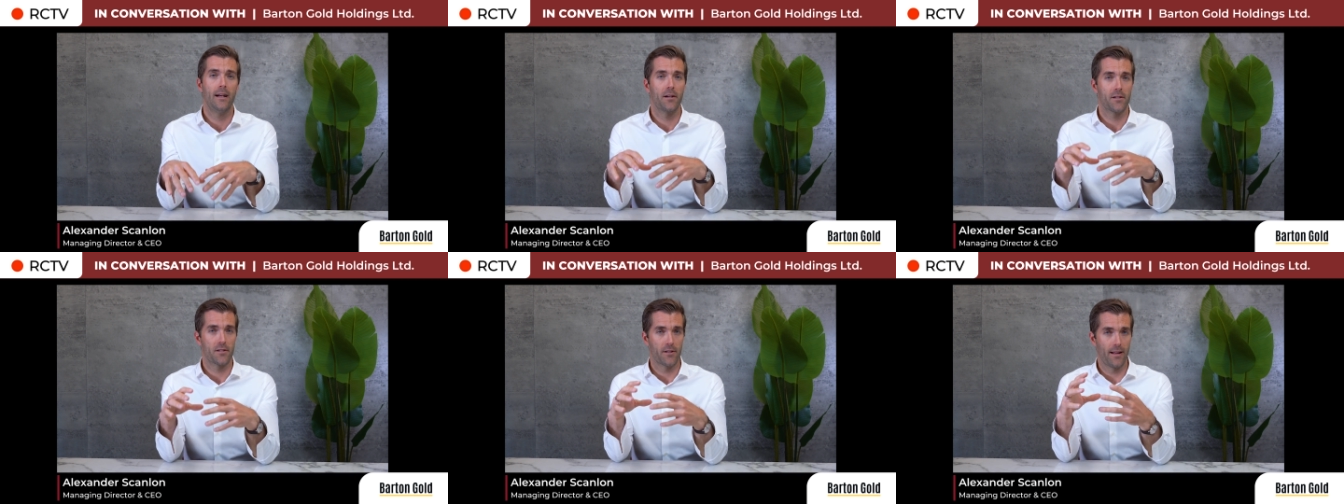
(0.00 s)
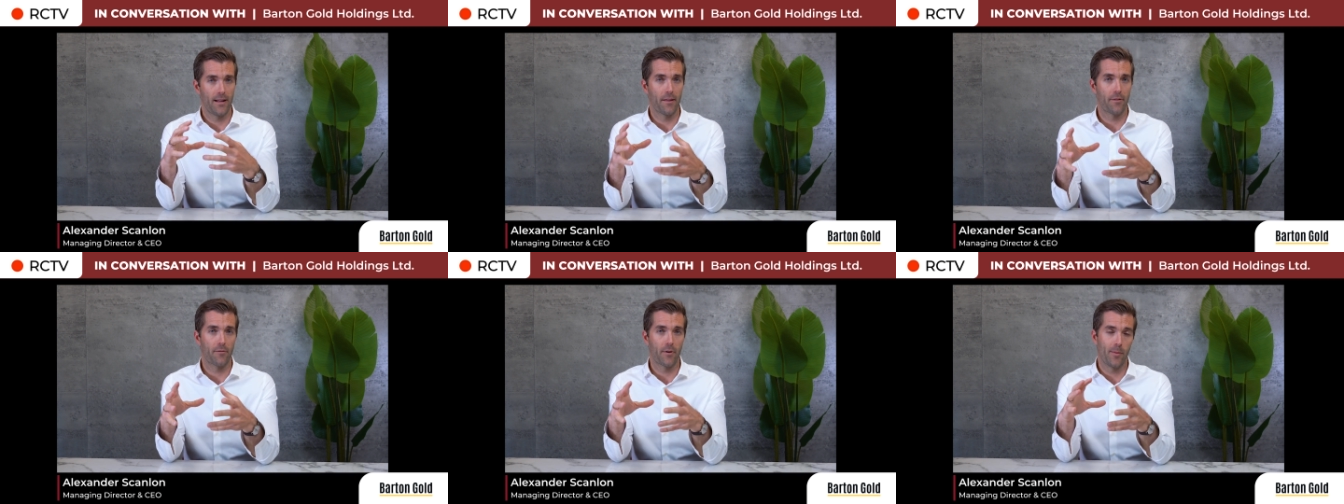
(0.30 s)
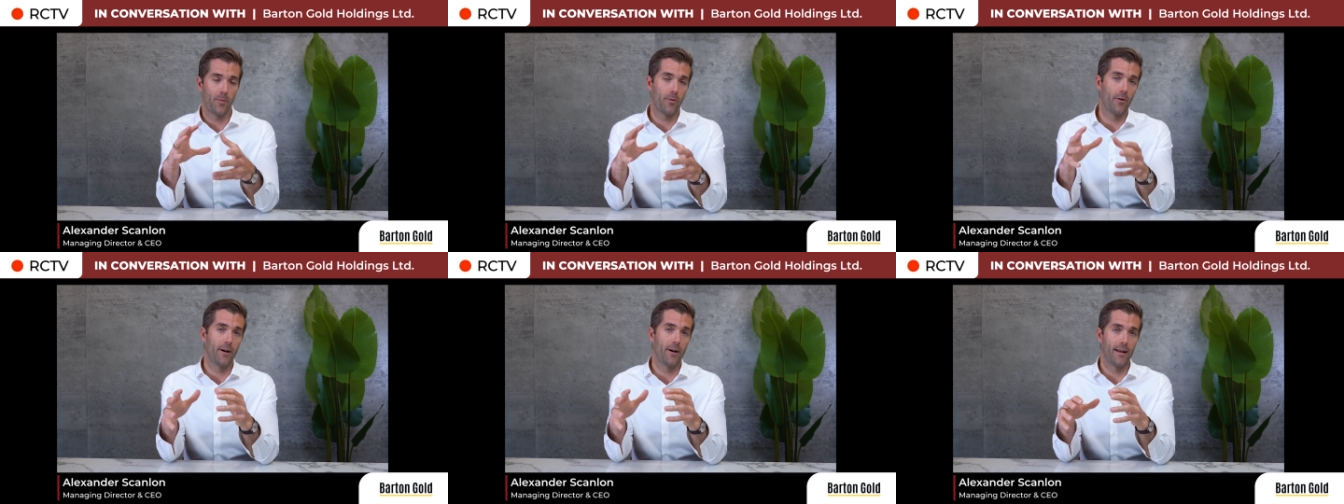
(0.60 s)
So that
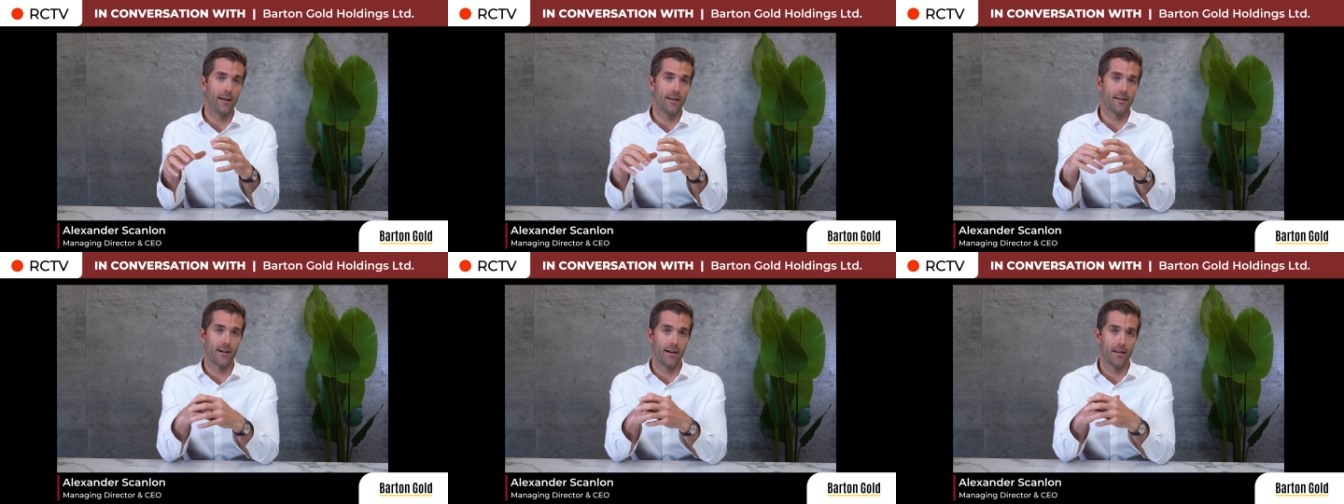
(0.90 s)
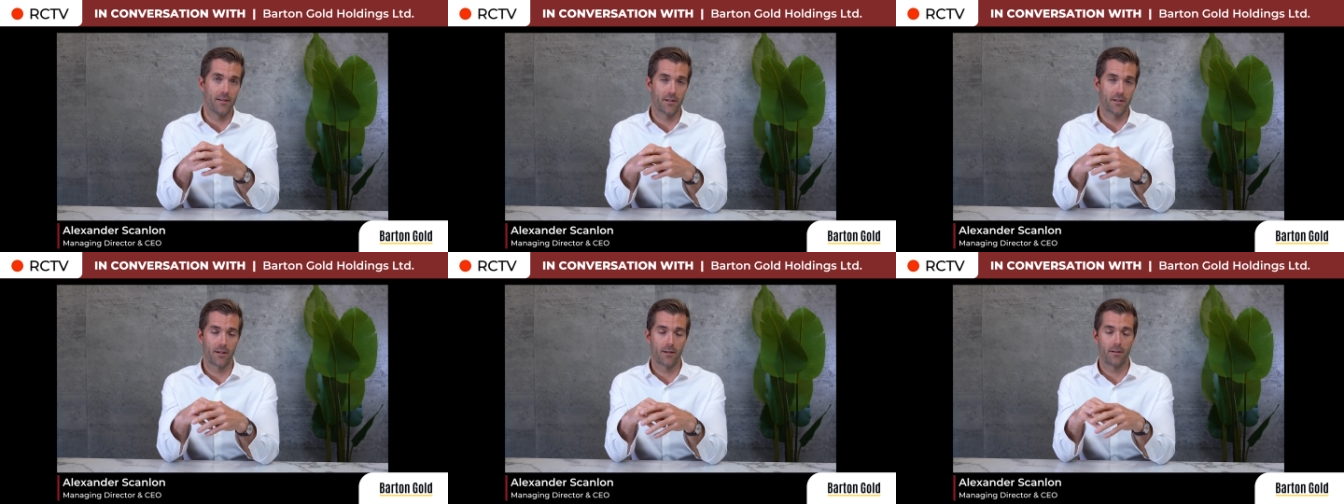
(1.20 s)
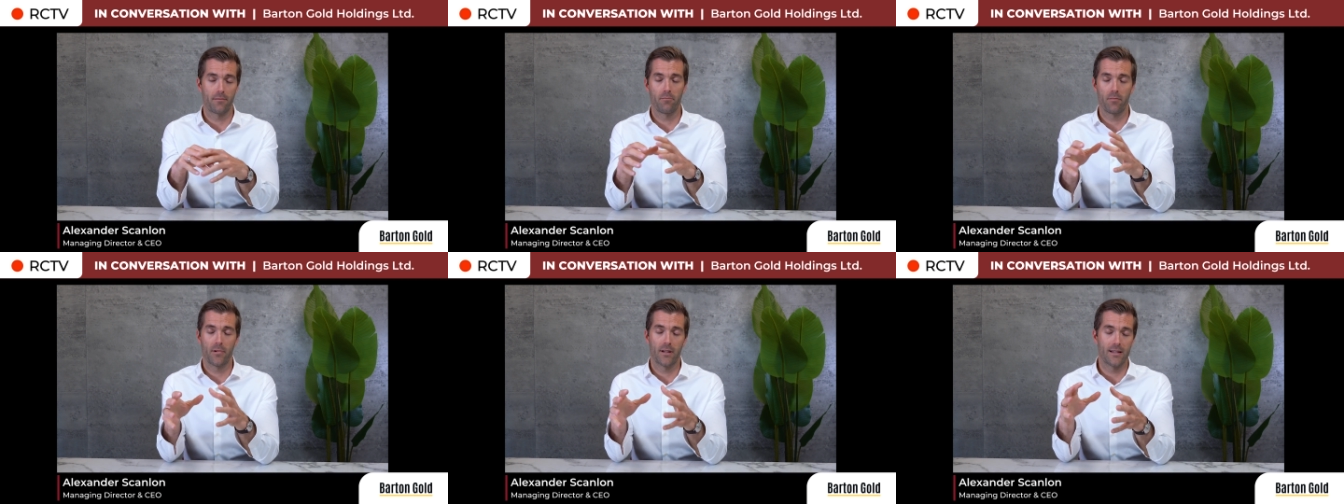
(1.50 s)
3.8 tons
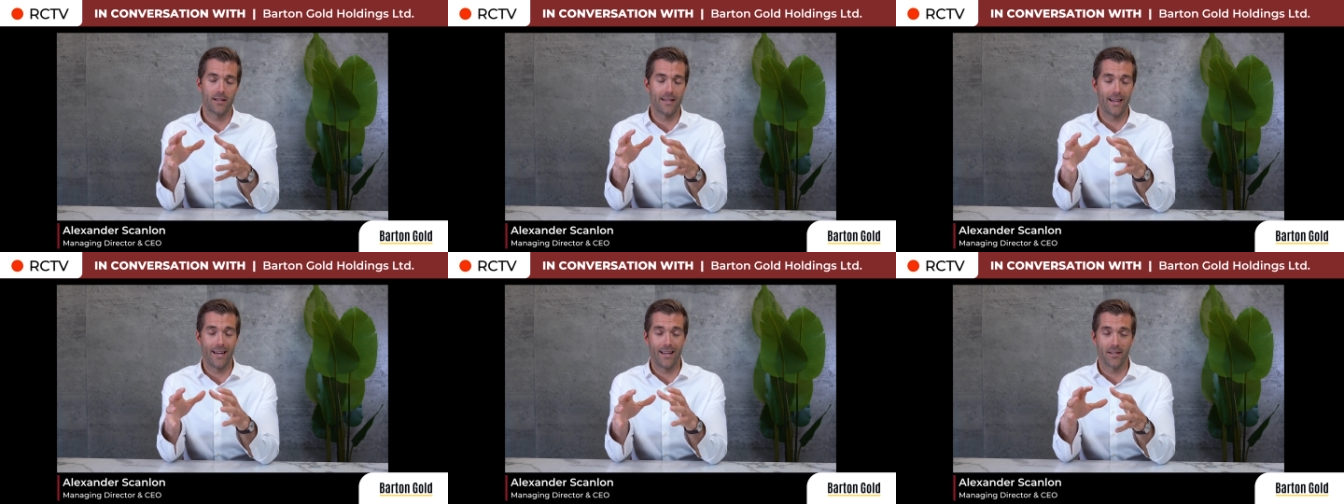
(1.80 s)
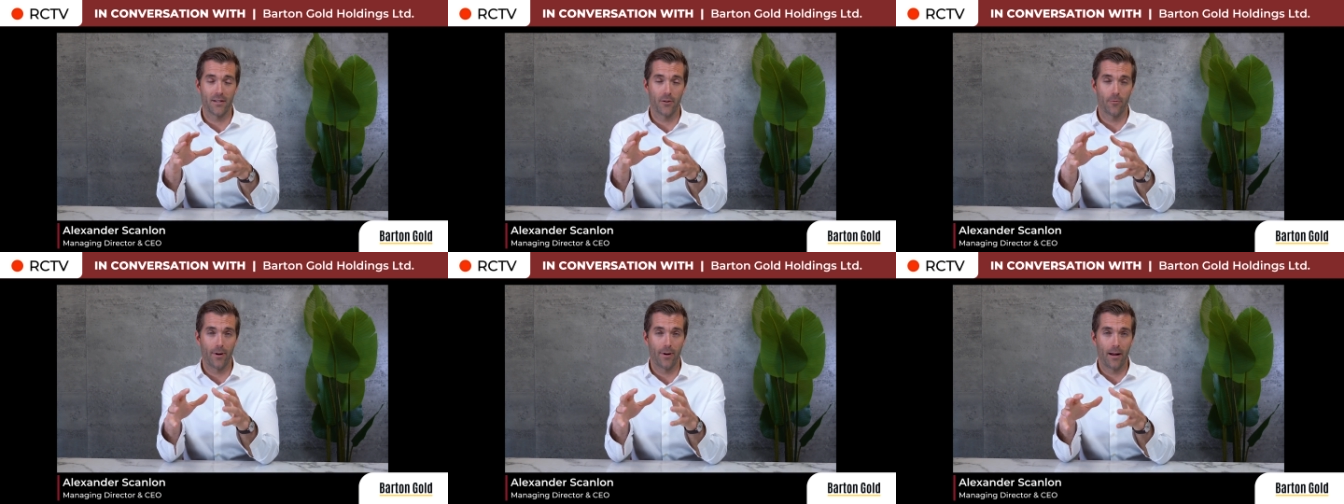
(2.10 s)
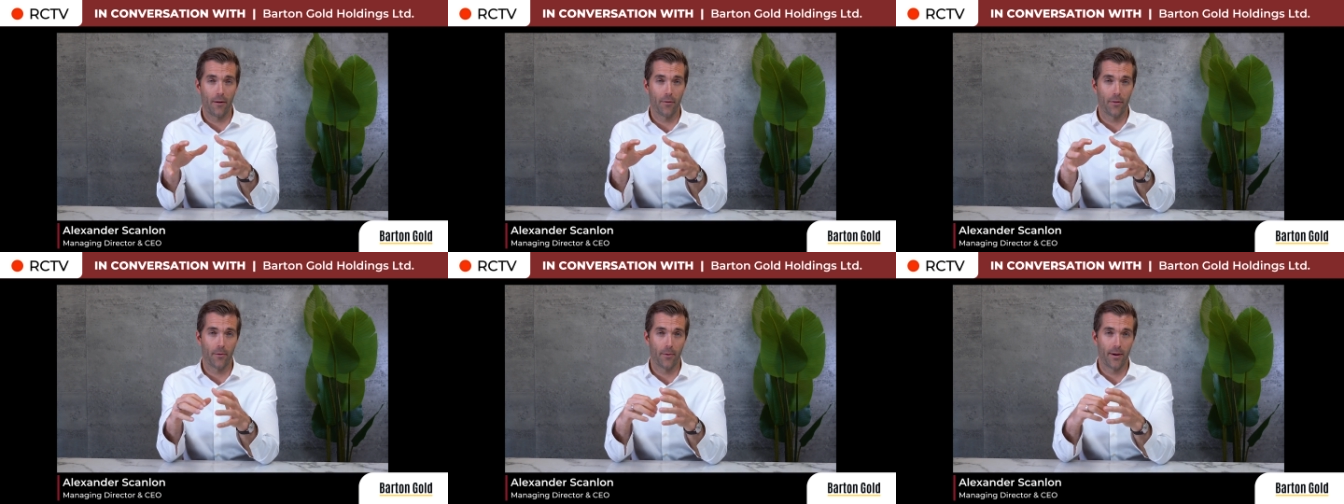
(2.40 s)
contains
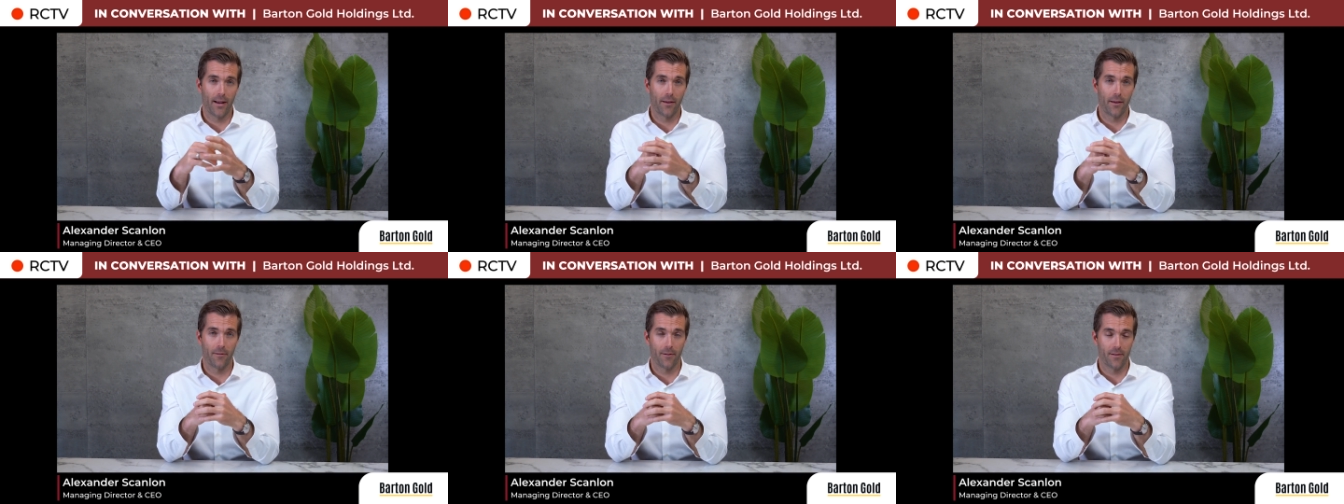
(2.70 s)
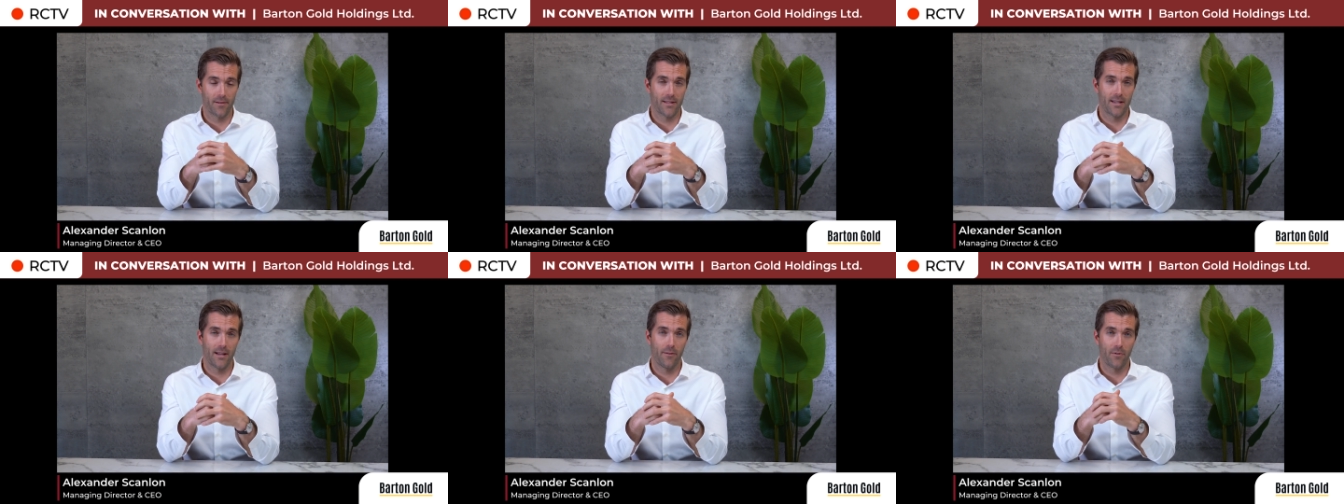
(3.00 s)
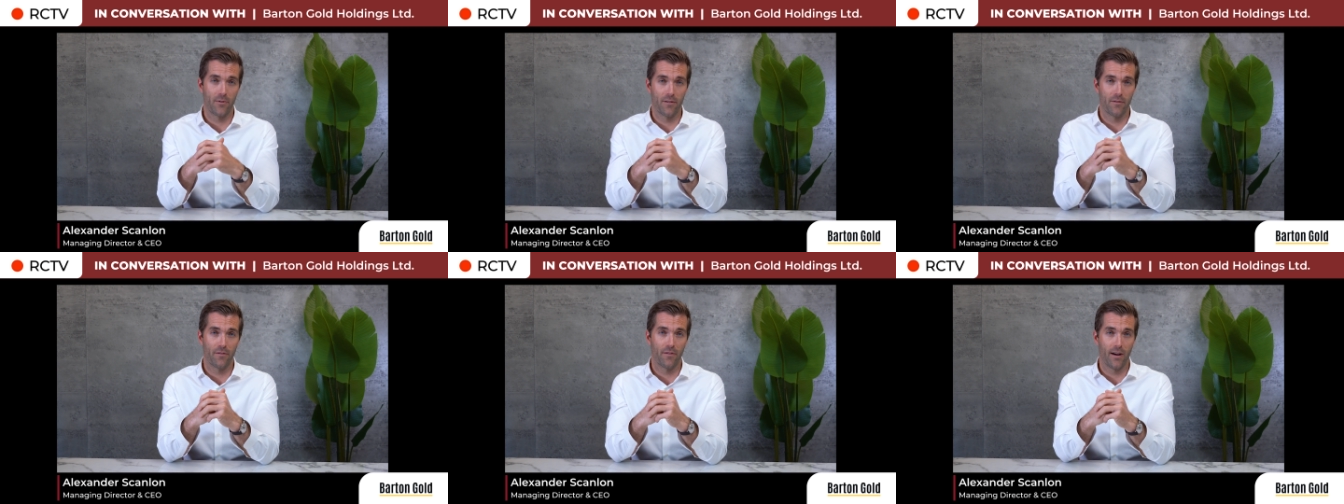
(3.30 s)
around
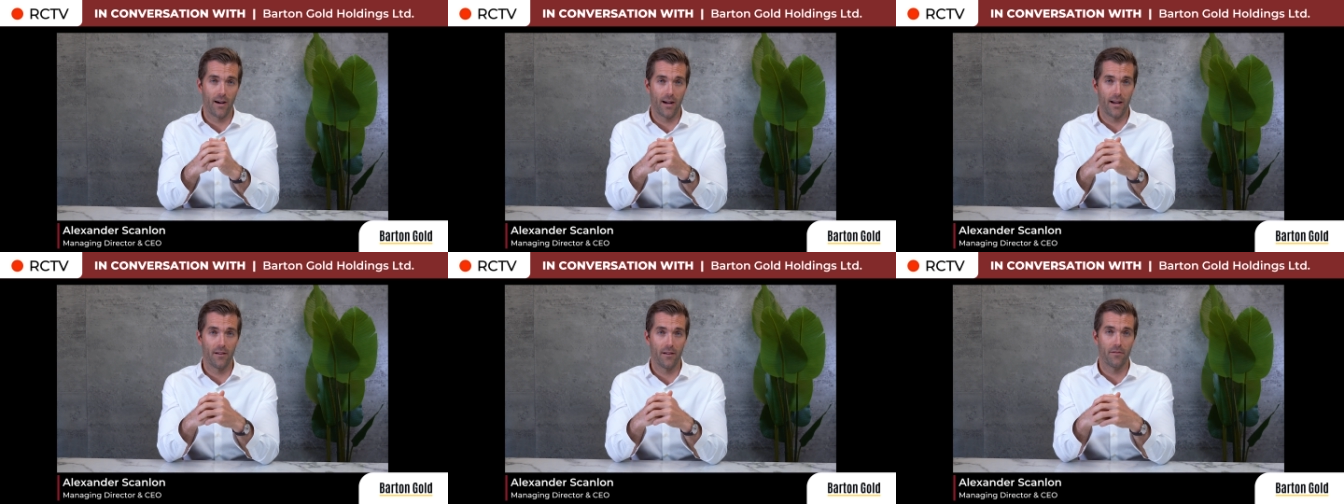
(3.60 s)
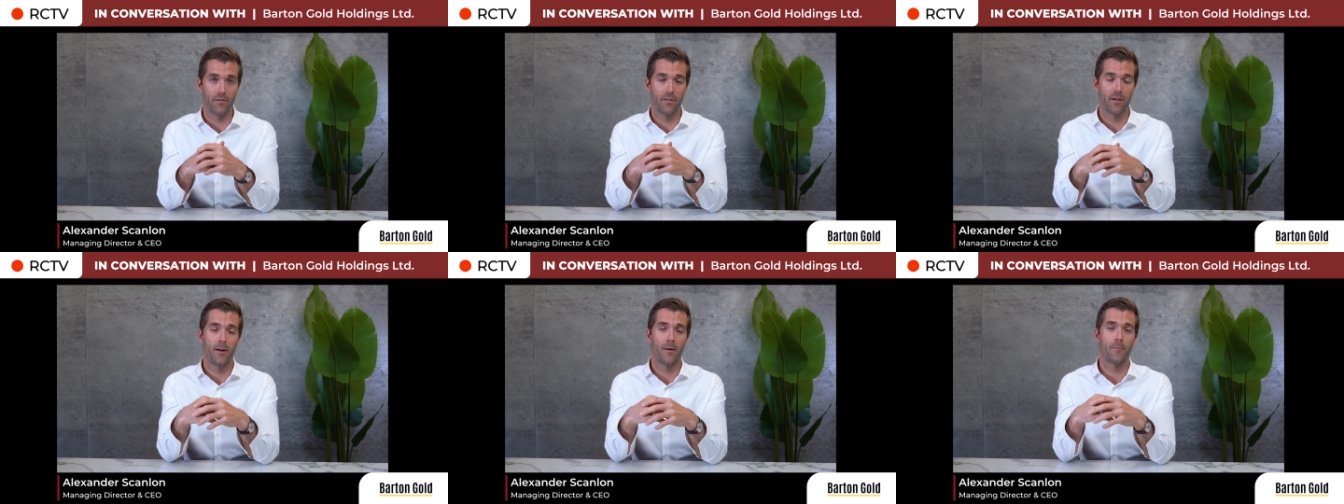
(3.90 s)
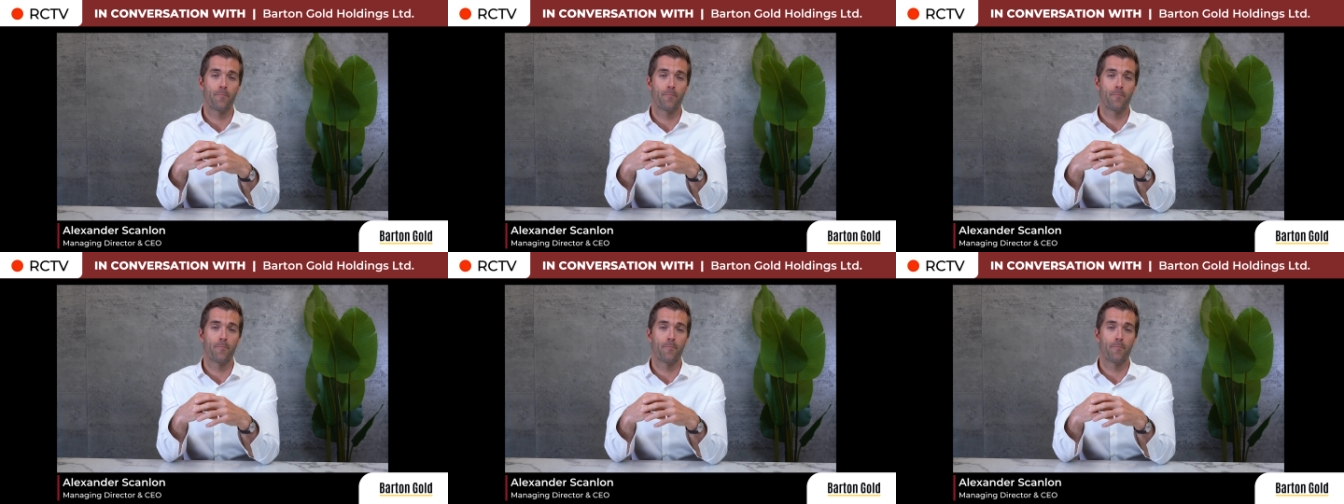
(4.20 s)
375